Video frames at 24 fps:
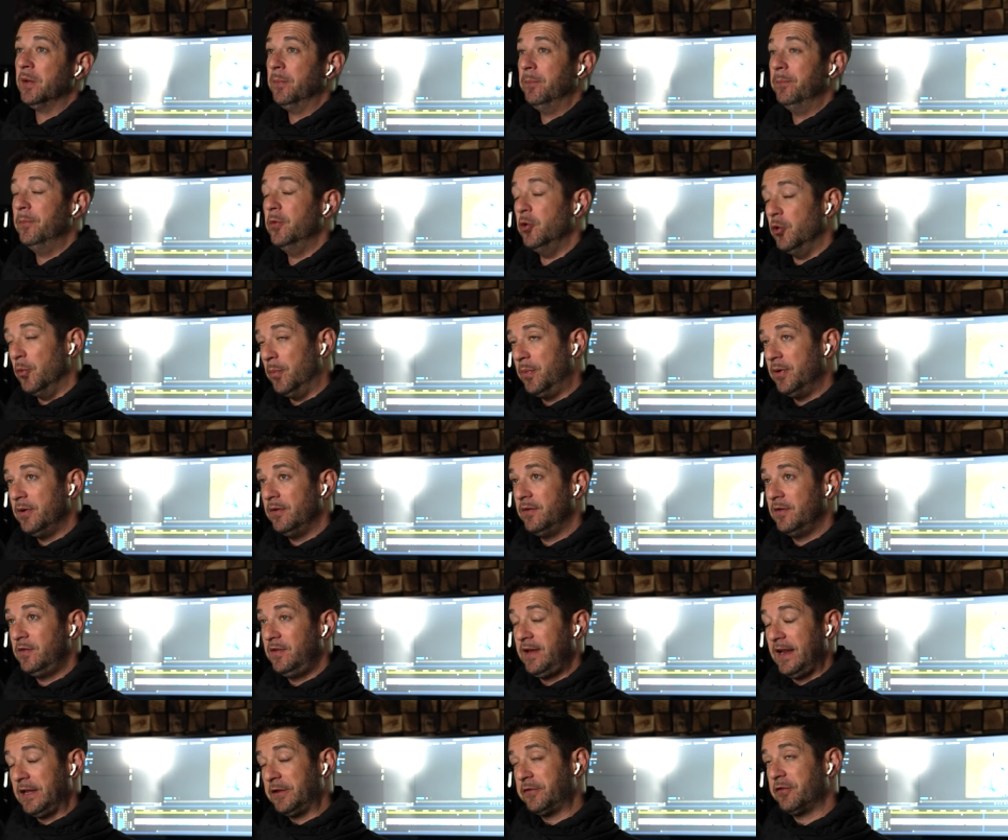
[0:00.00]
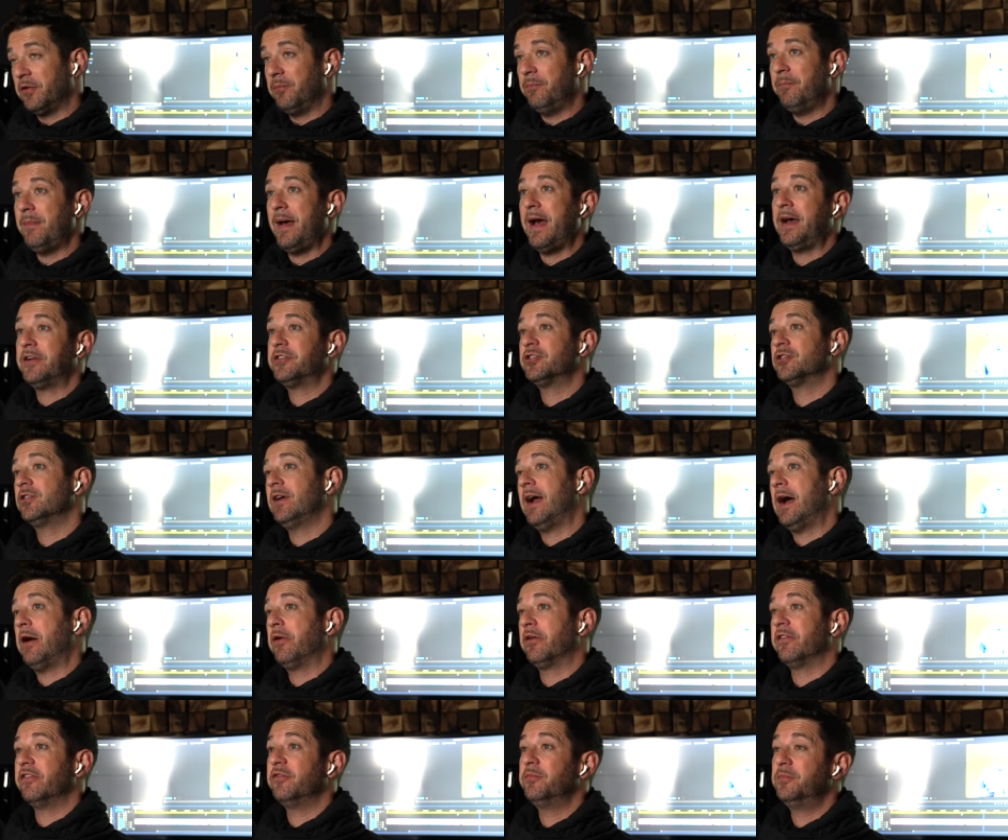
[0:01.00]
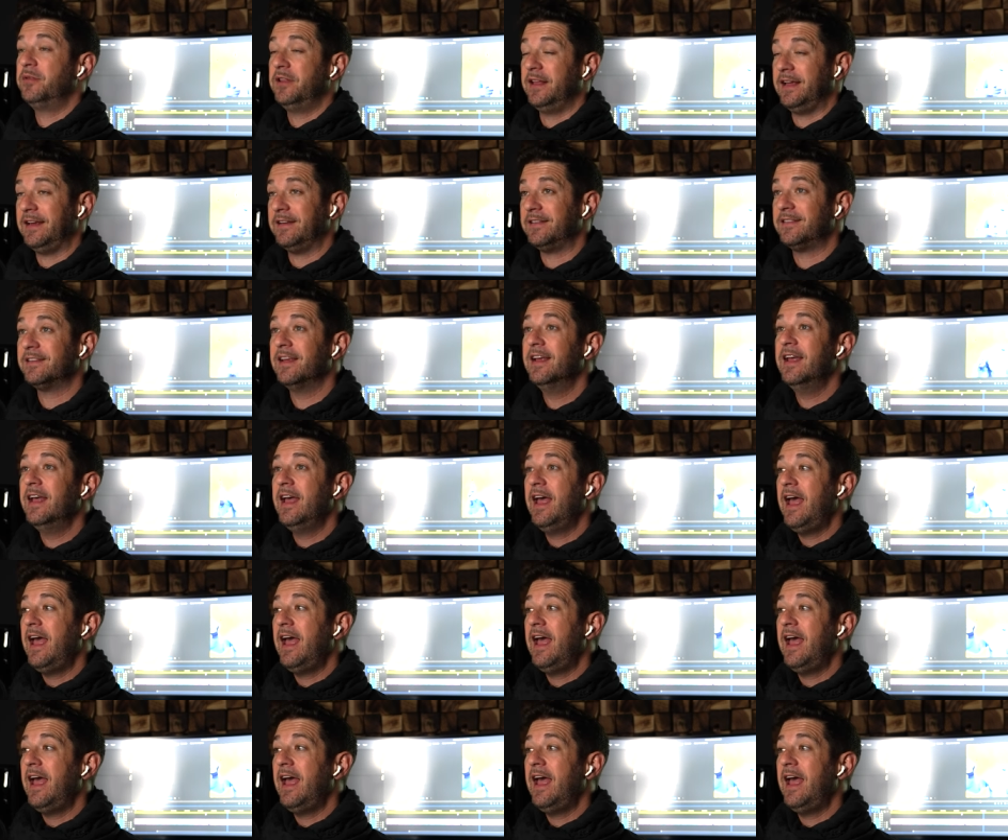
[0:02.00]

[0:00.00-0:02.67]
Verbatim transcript: MOOP stands for Matter Out of Place.